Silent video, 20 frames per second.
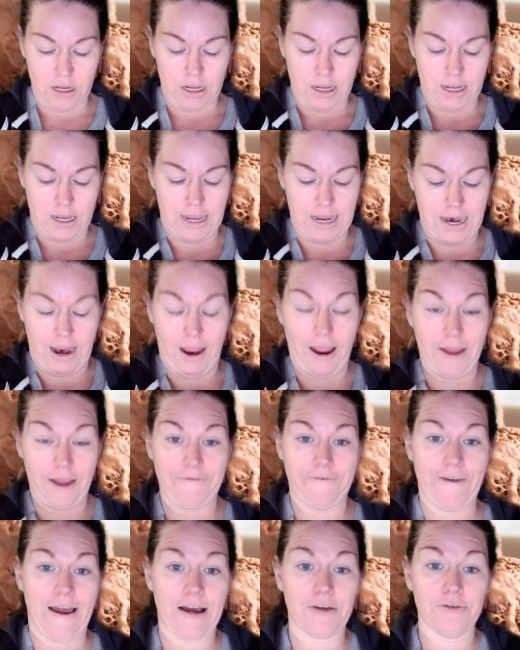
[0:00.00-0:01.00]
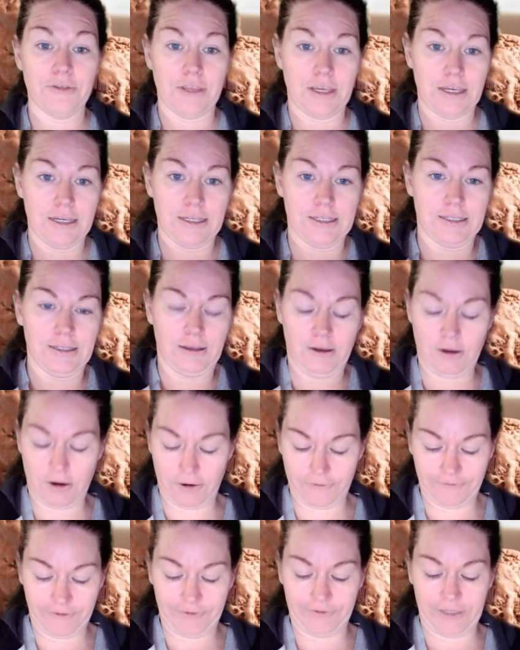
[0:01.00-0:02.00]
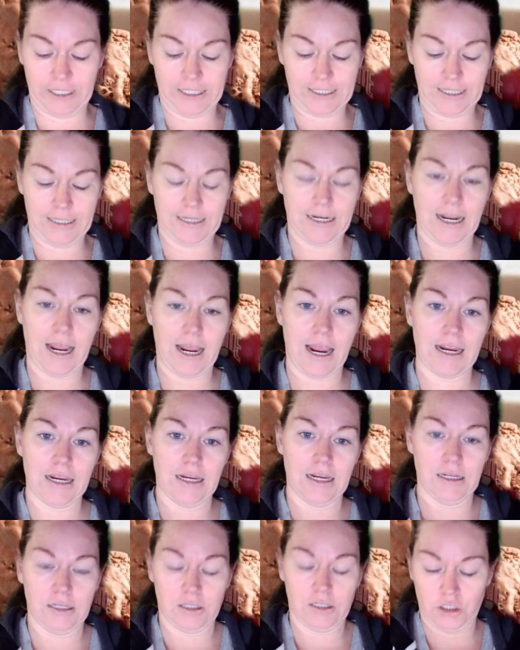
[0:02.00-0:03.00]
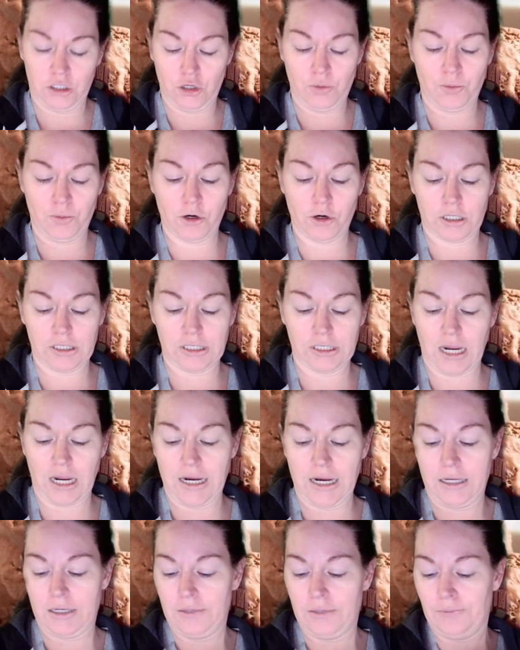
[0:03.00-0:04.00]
And I found this on 50 Cent Day. Super excited.